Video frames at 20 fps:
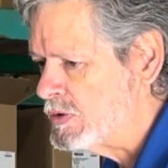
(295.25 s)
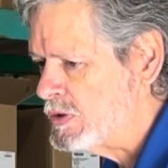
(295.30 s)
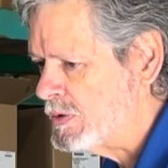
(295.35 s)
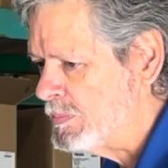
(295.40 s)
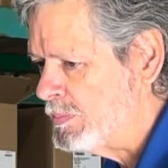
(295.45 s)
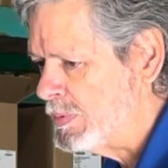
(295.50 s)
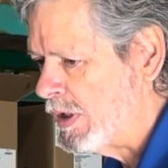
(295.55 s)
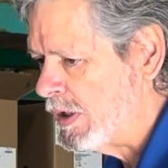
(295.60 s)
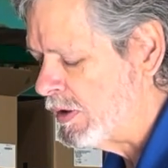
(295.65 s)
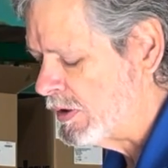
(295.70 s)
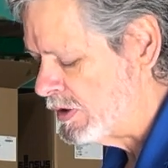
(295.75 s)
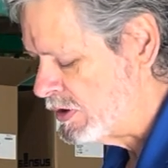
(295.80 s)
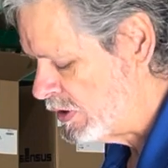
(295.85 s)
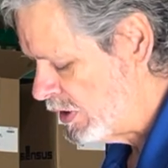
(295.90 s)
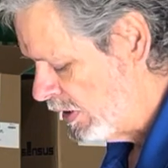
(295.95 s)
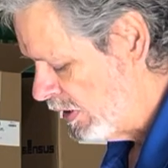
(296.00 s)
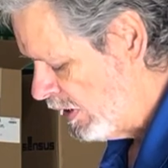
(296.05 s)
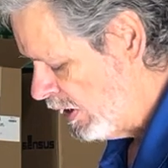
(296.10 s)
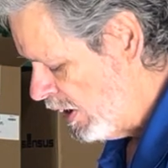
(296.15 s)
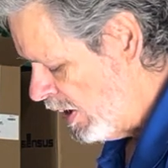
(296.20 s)
impellers.
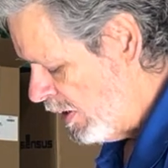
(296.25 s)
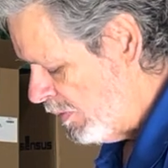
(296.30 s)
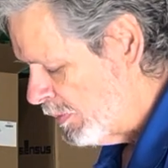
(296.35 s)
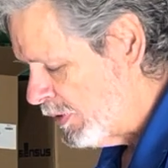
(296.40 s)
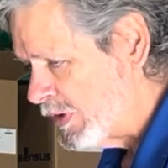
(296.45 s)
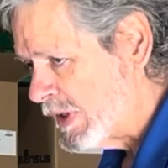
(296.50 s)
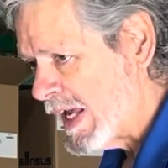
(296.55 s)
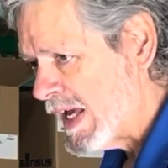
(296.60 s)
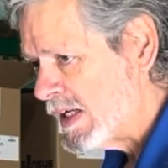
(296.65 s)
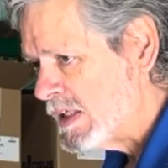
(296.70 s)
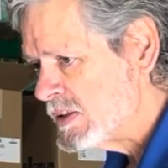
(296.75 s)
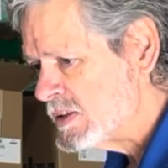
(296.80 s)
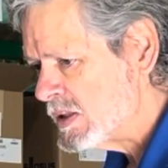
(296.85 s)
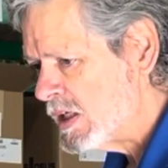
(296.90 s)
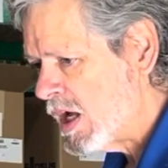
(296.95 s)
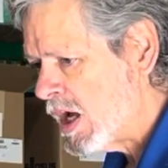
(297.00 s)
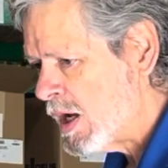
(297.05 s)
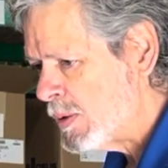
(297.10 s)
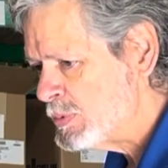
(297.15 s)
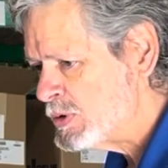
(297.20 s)
But that is an
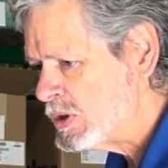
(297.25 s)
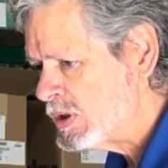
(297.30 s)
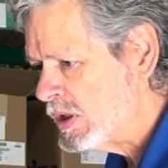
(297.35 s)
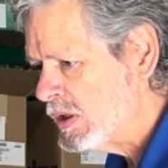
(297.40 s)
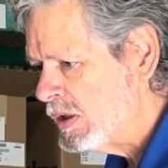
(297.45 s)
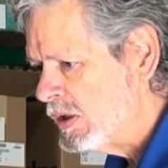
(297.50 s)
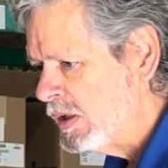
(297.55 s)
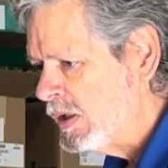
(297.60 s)
option